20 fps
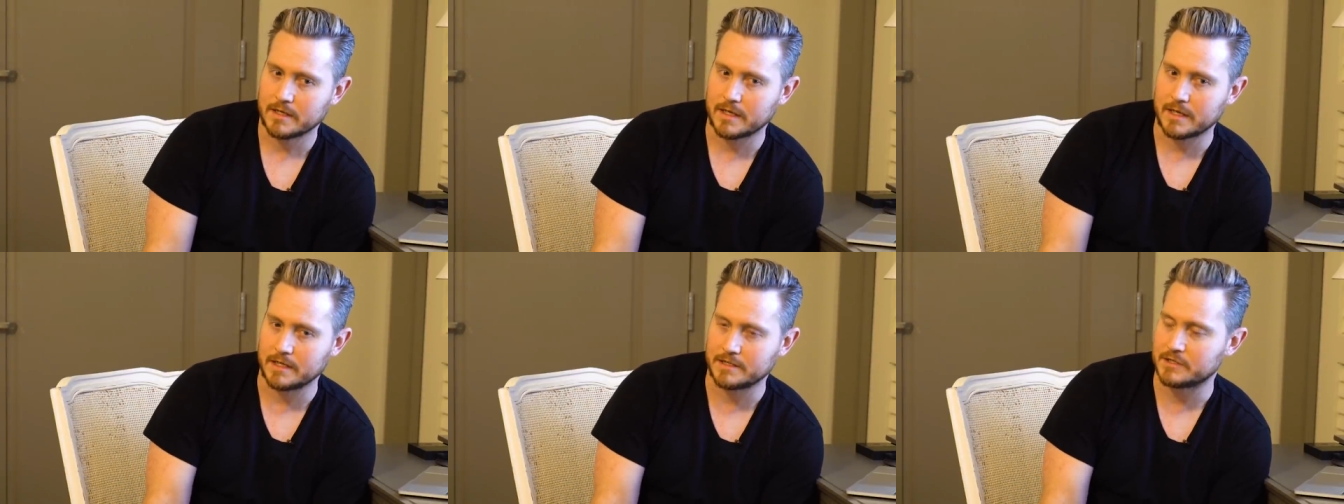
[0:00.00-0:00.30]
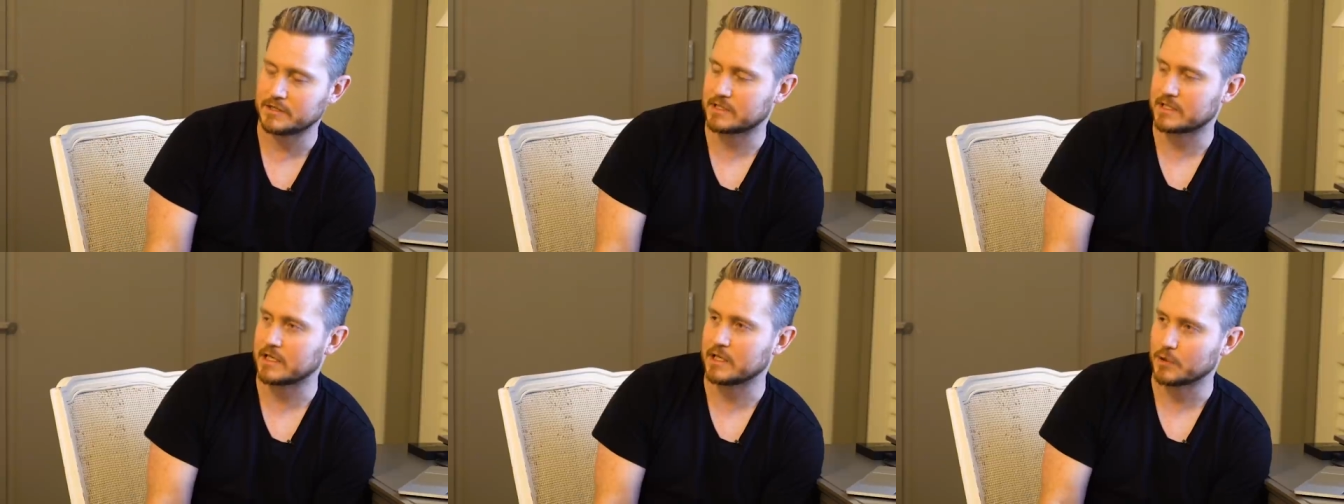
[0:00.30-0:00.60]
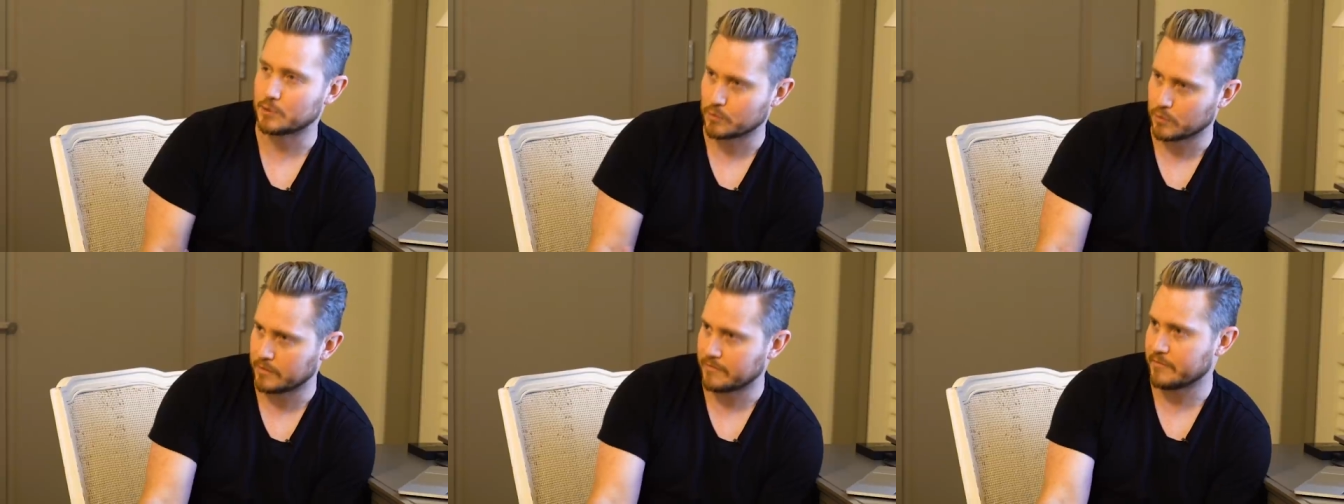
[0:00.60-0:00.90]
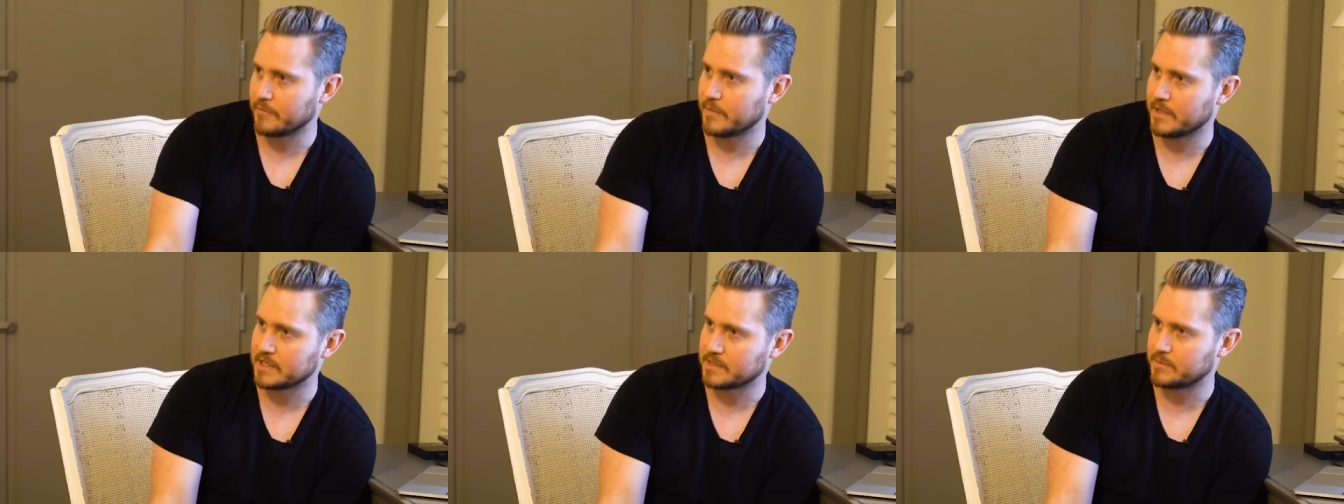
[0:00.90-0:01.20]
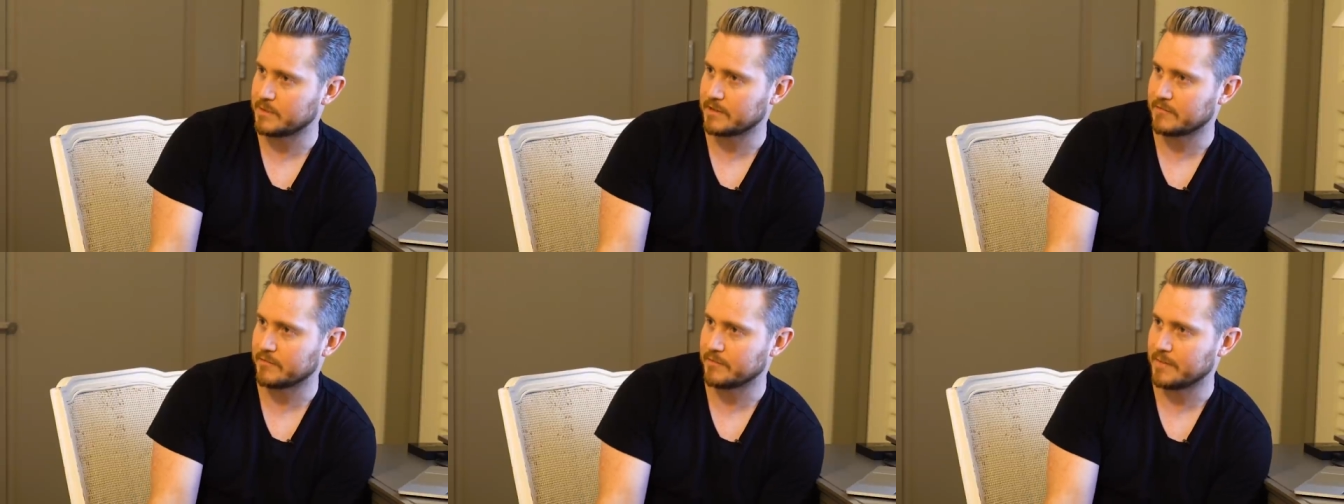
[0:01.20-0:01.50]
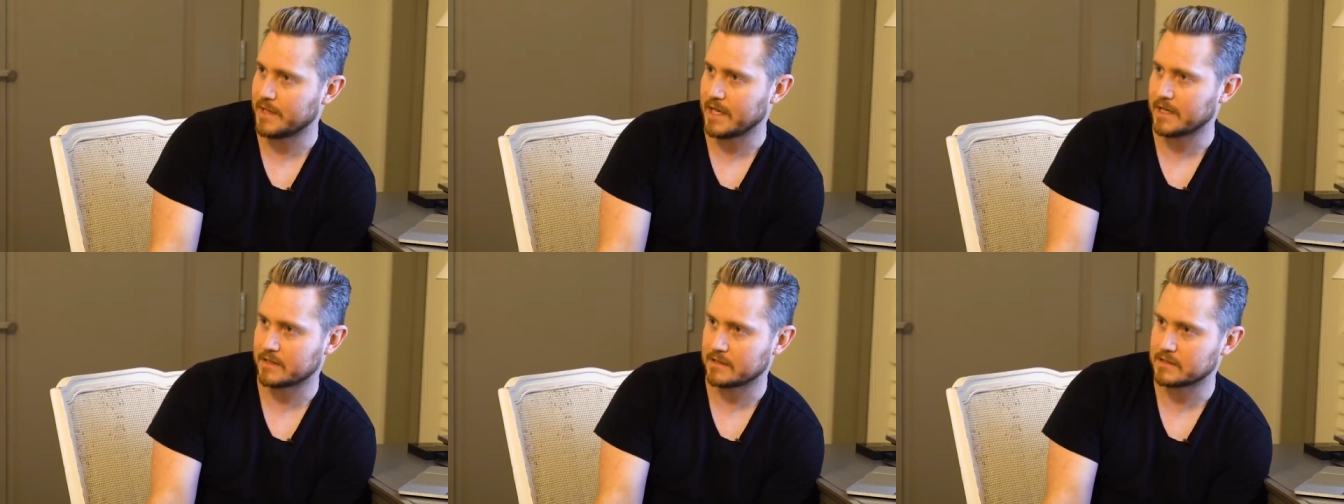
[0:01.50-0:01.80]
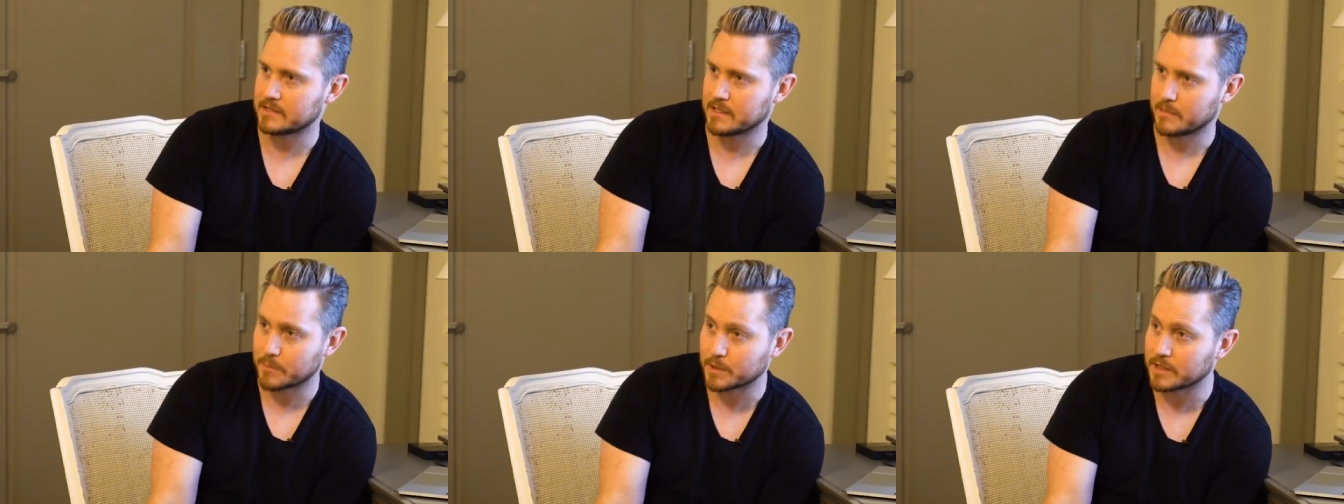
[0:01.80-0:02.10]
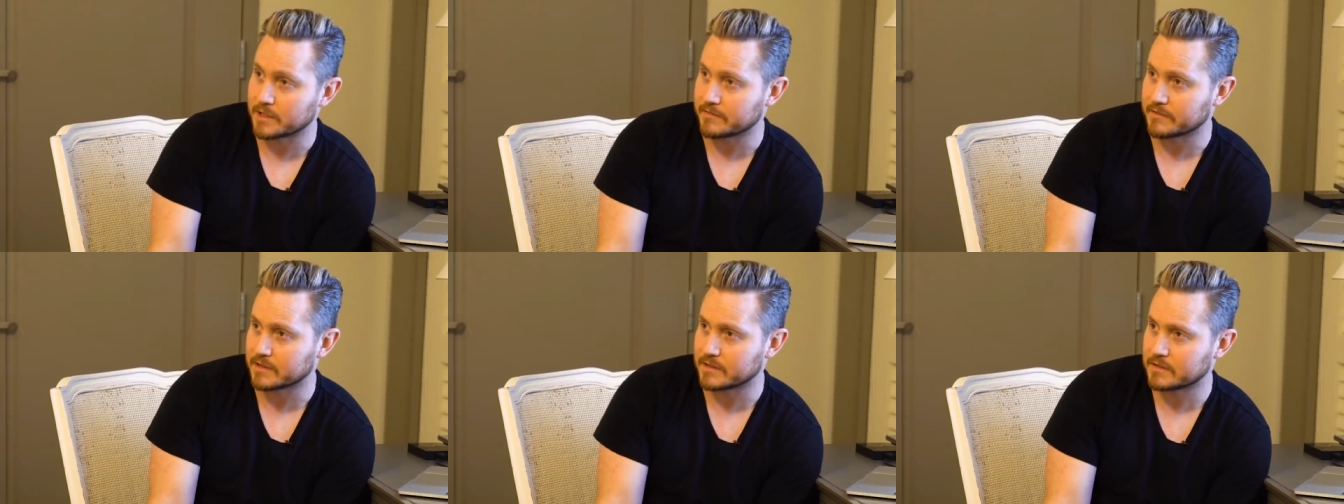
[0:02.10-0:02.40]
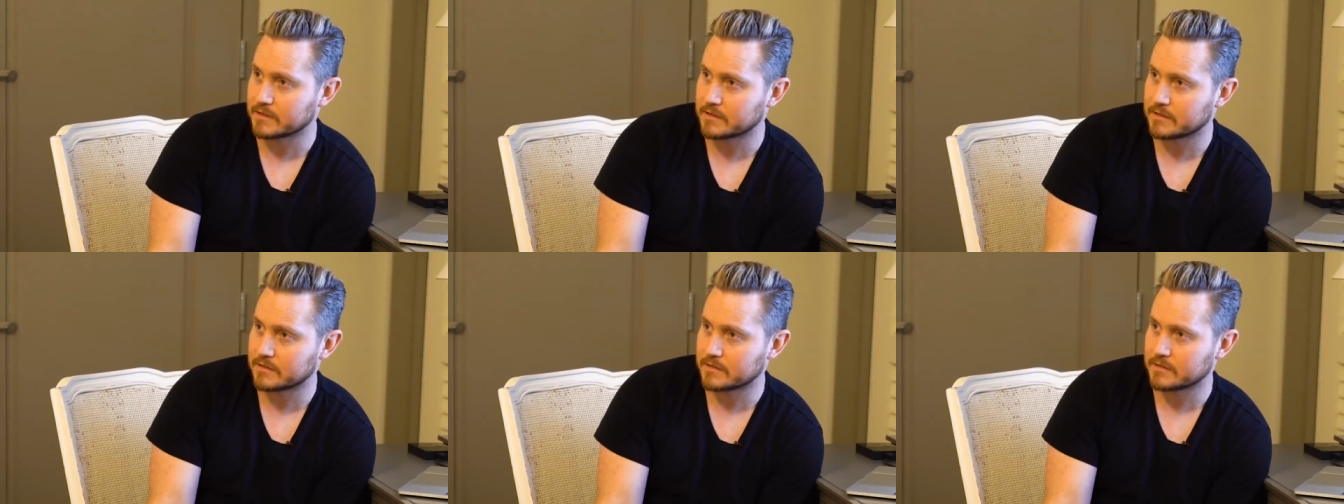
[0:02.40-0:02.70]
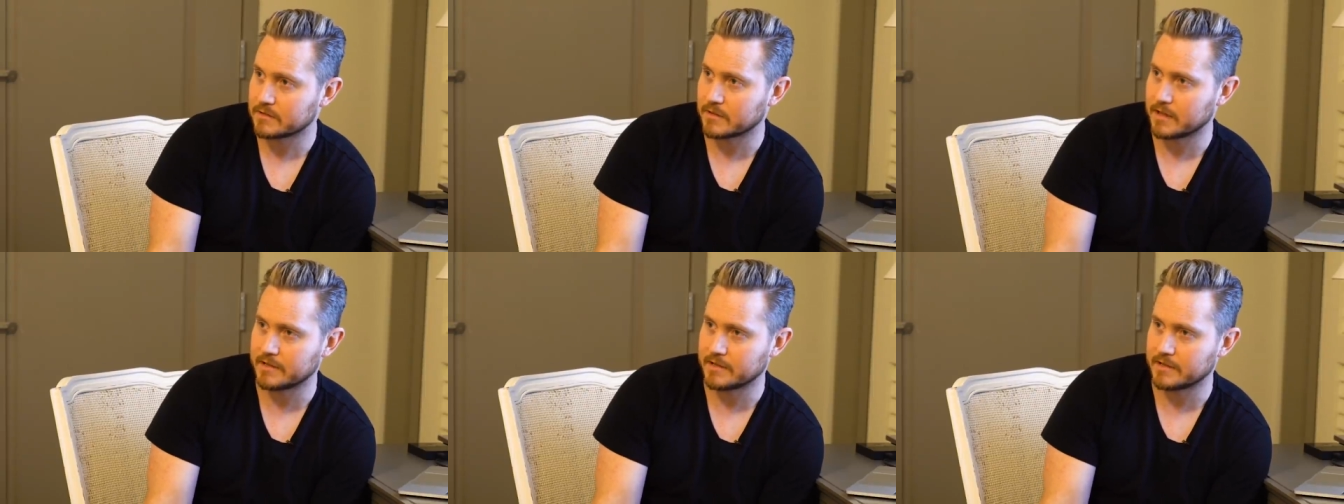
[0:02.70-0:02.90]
it's just congruent for me to speak from that because I believe it, mm-hmm.